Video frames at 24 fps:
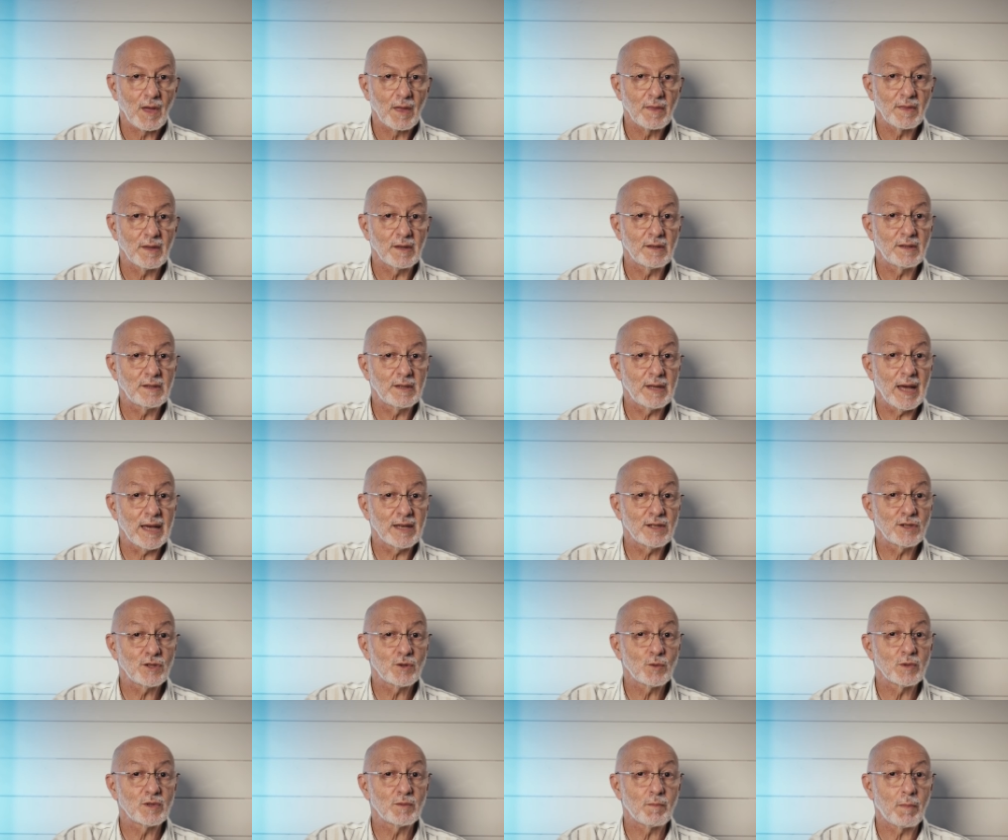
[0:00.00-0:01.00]
The
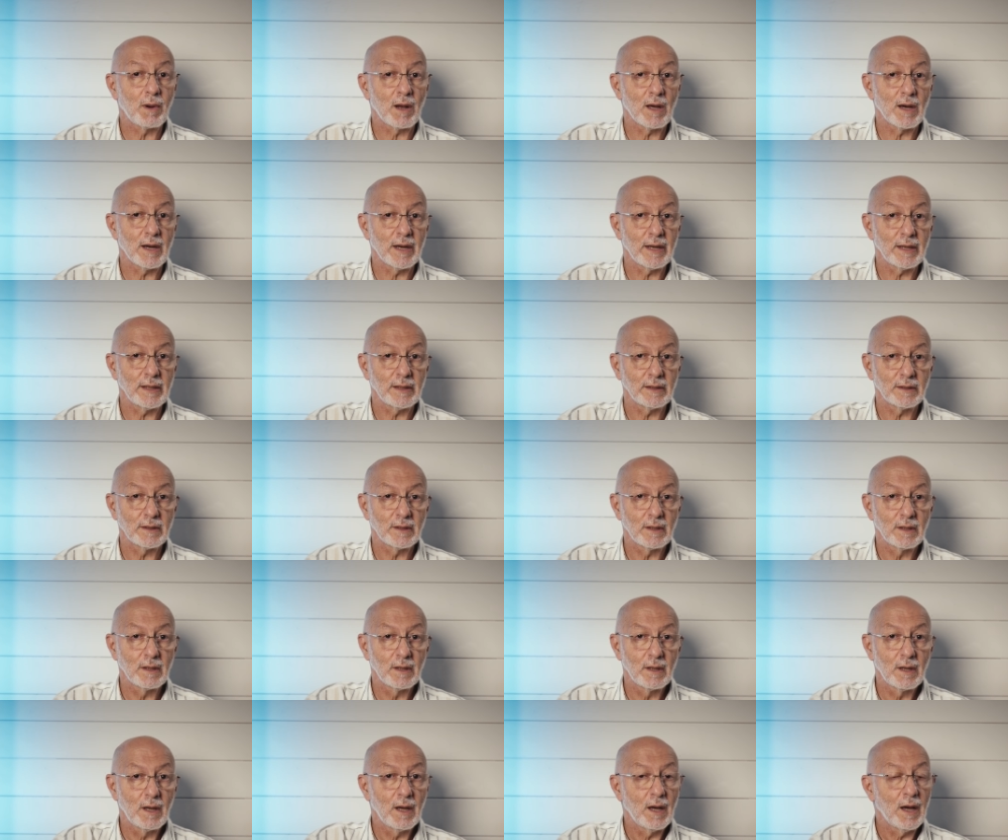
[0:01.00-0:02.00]
test was blind,
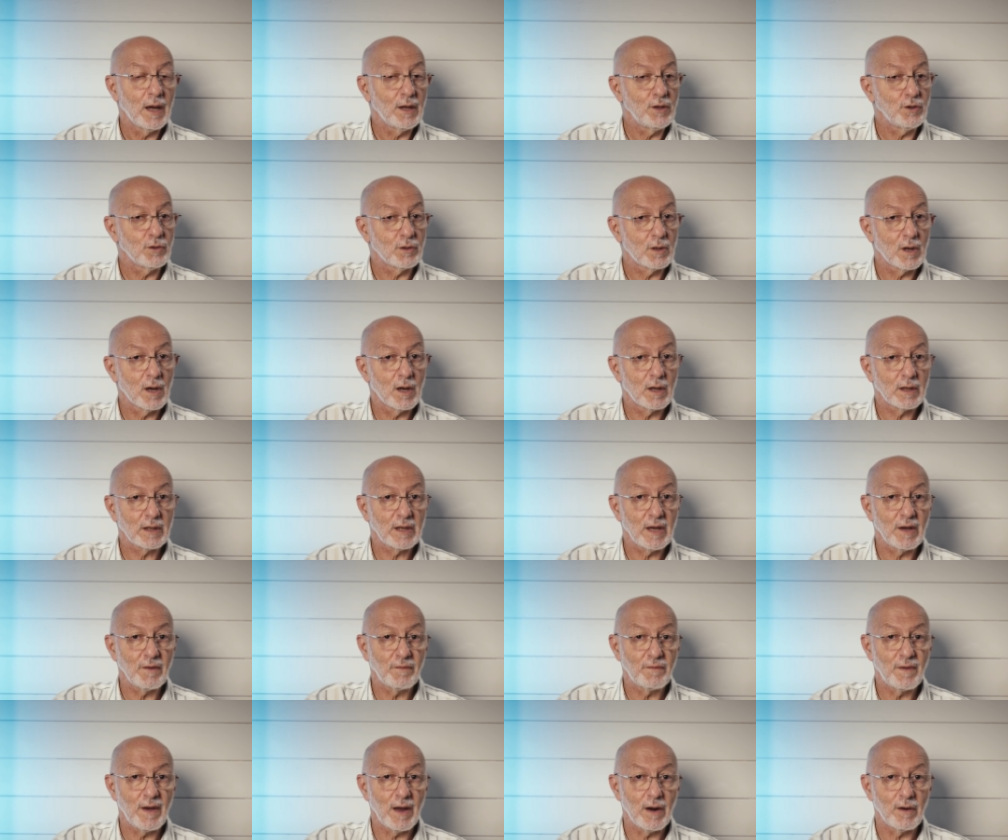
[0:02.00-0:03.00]
and you can't get
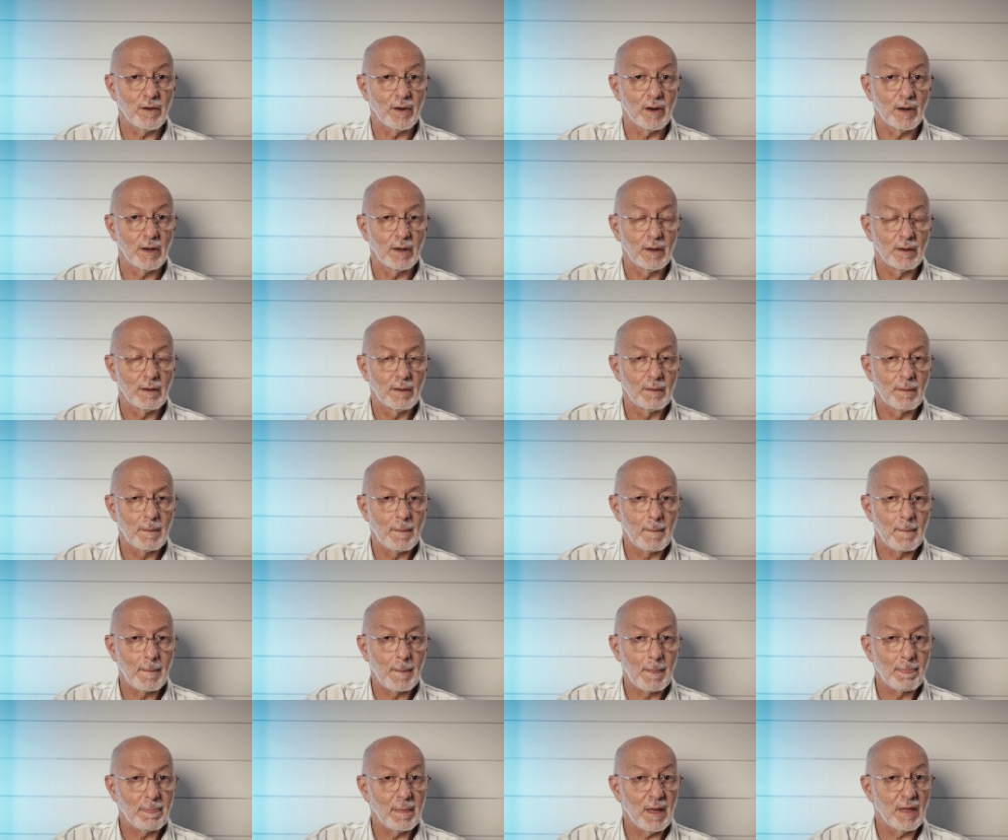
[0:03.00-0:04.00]
fairer.
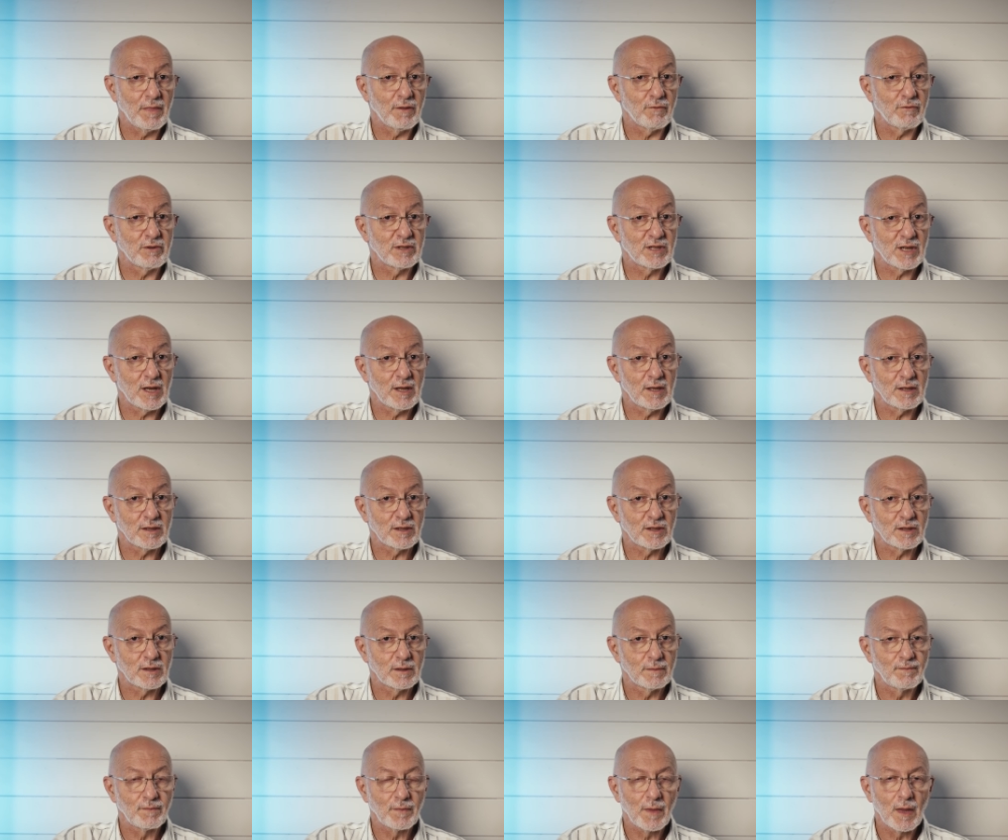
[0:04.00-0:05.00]
And the results?